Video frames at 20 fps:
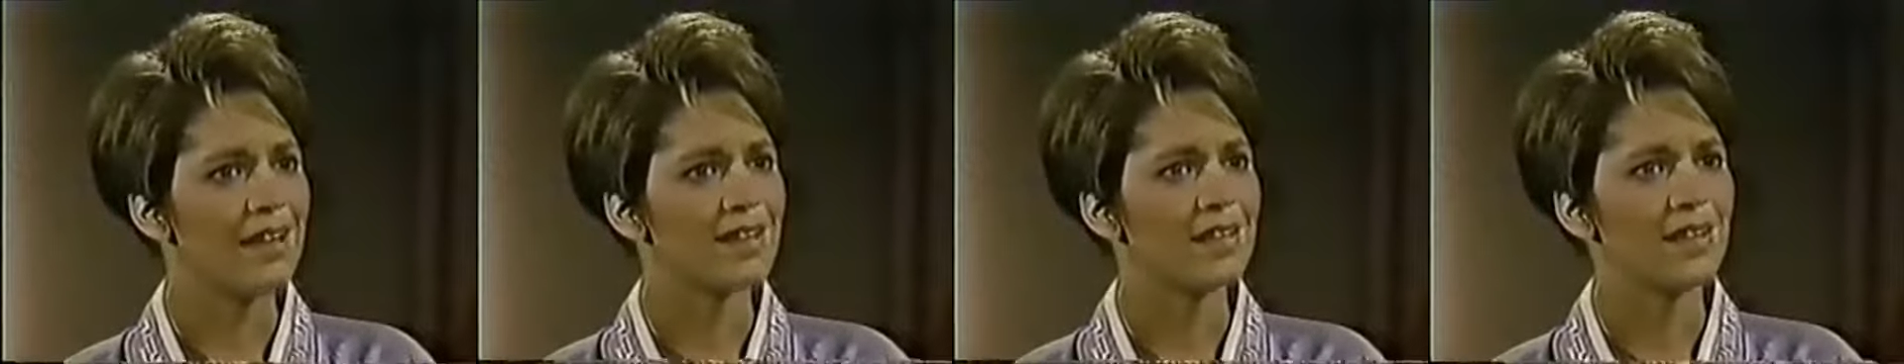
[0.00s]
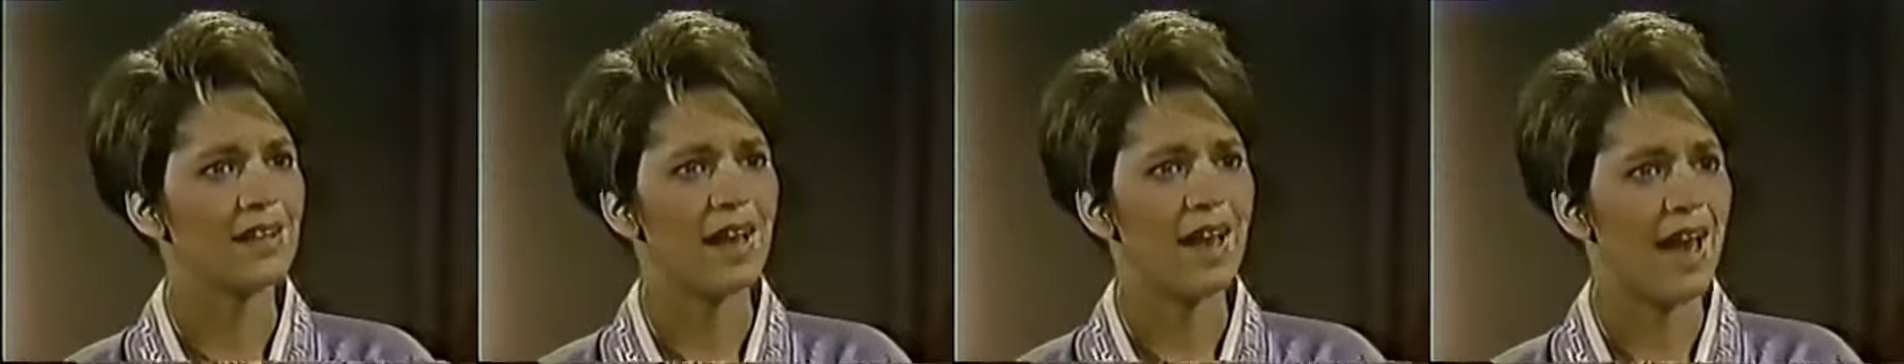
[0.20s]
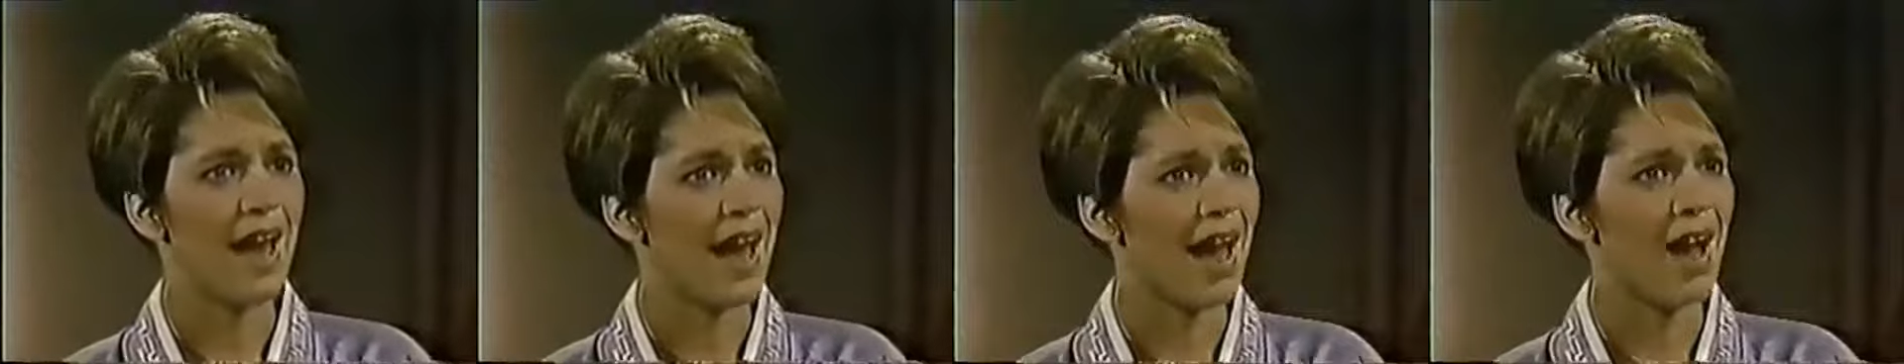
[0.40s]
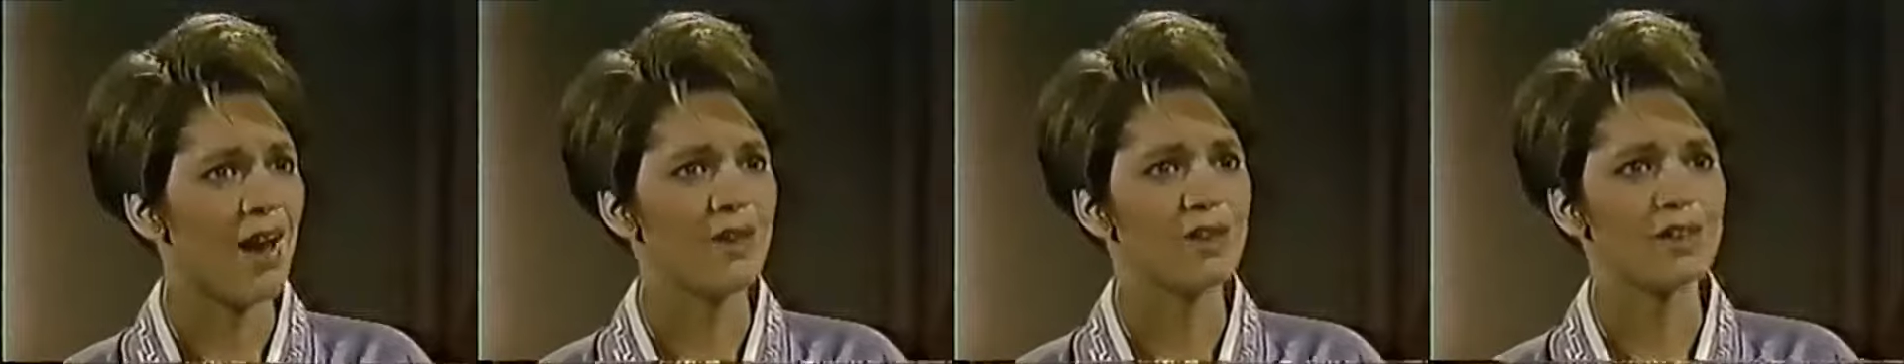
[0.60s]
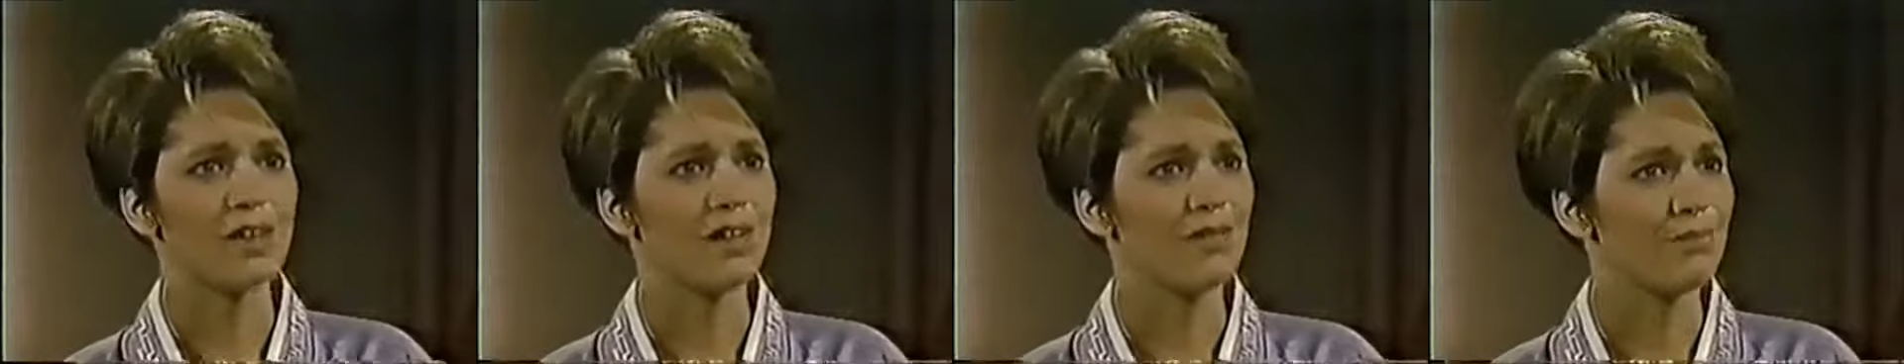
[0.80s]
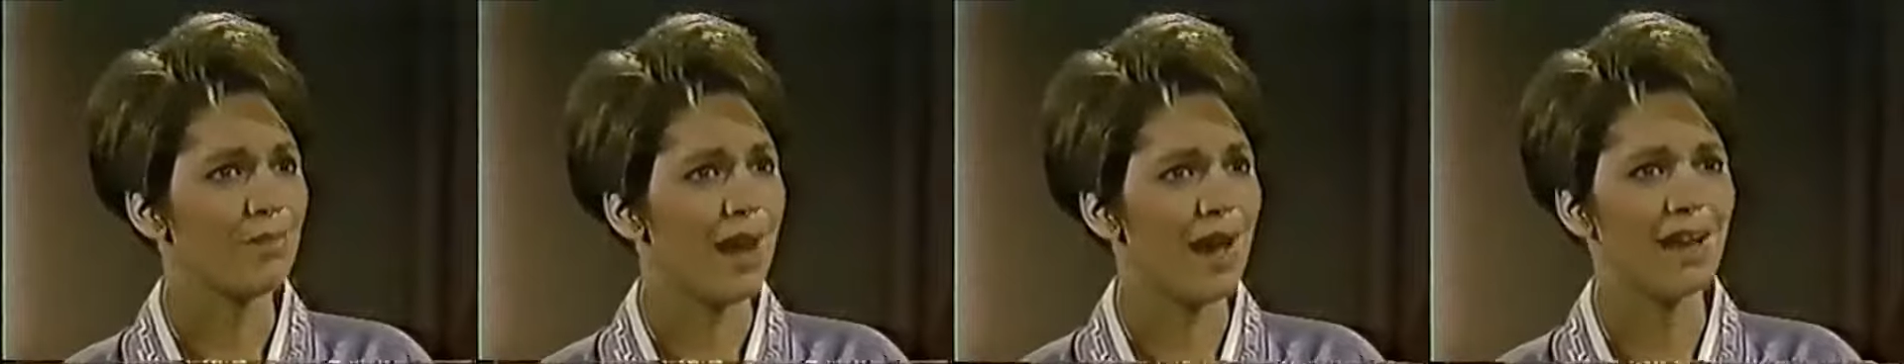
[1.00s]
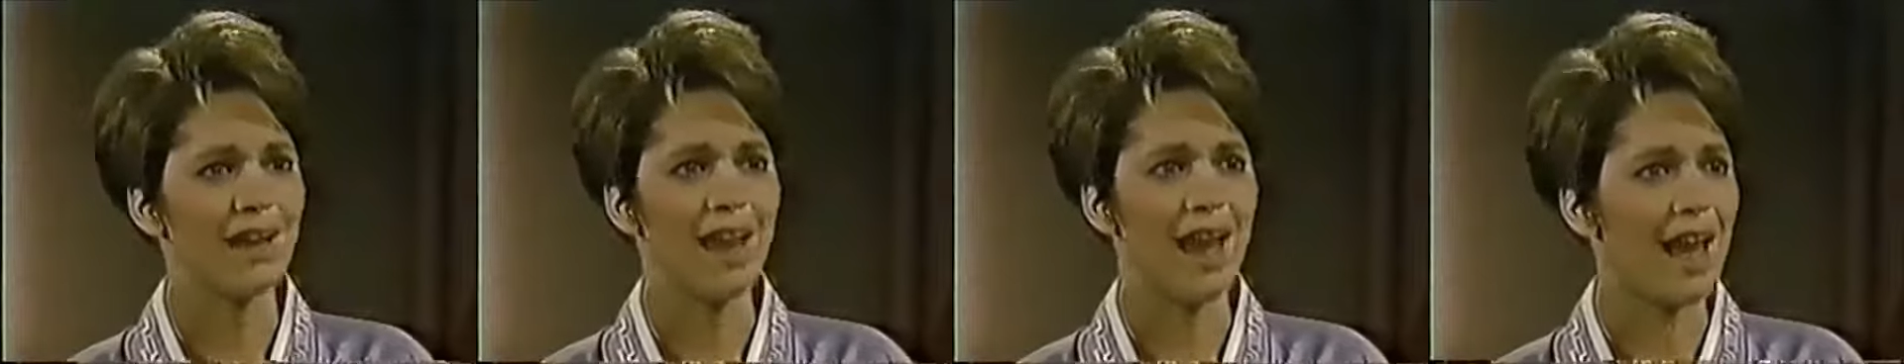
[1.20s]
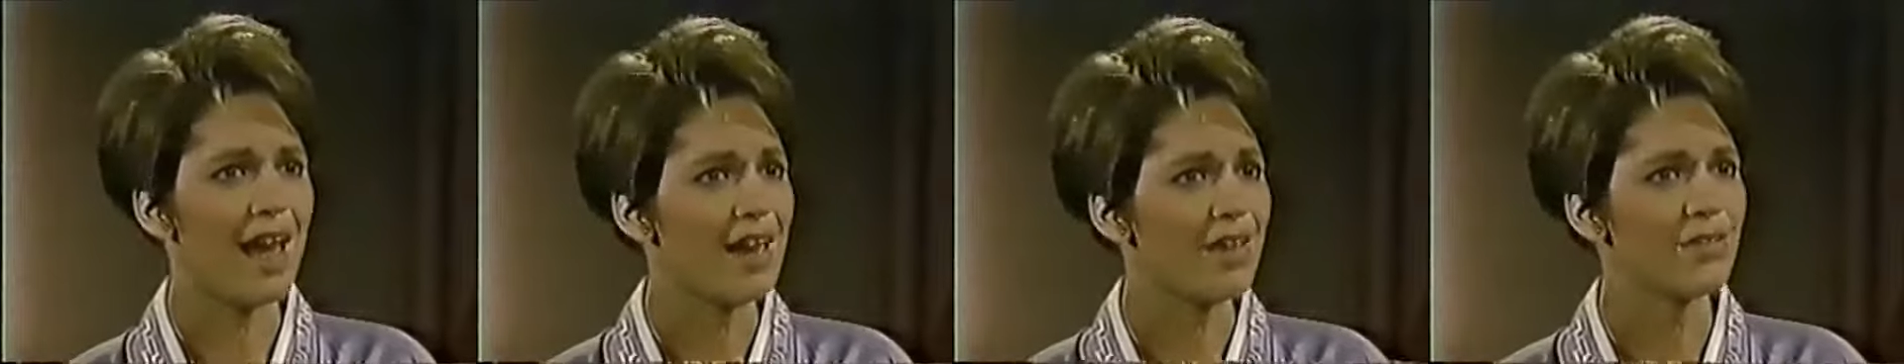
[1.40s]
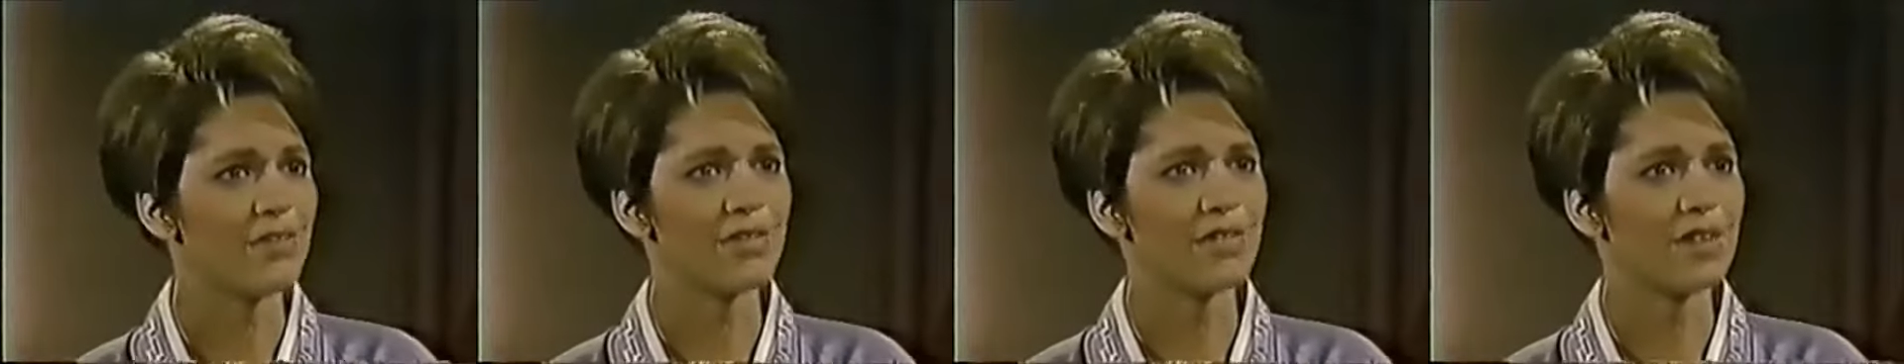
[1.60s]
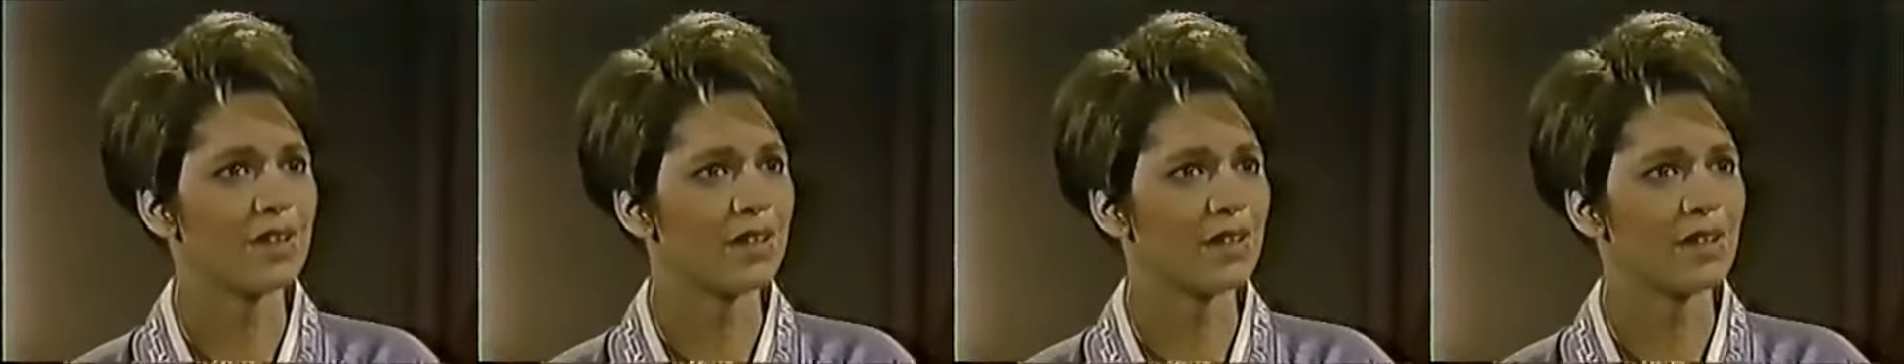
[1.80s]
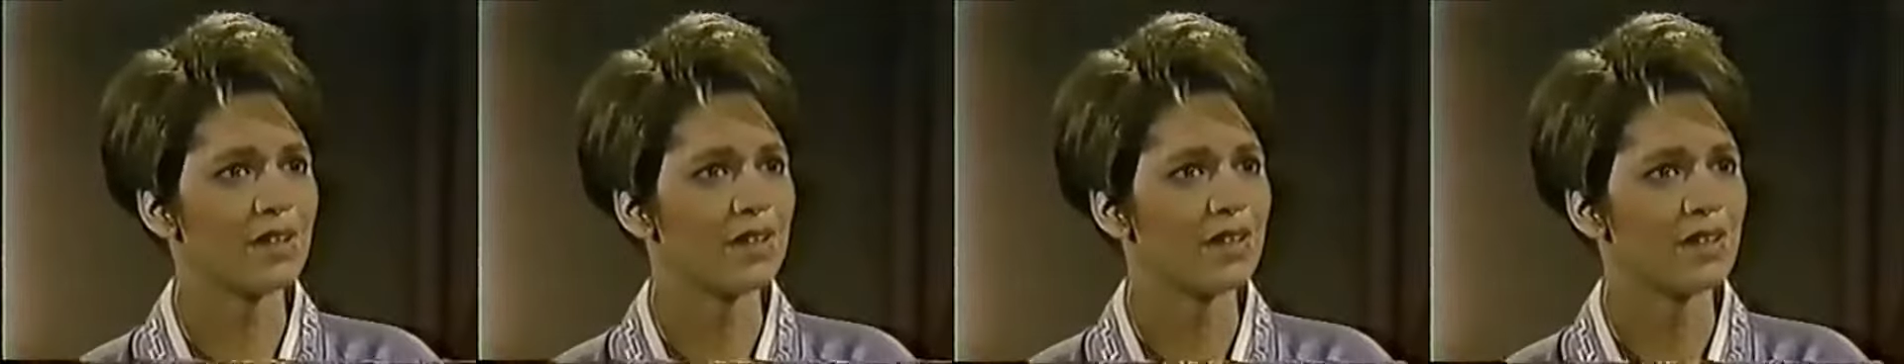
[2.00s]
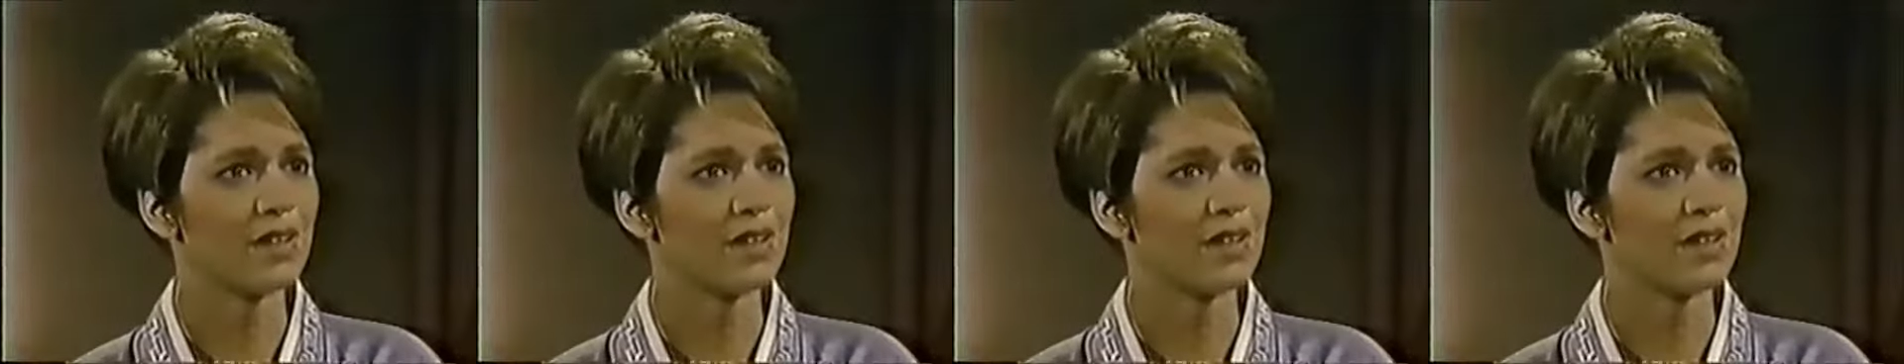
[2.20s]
Get out of my life.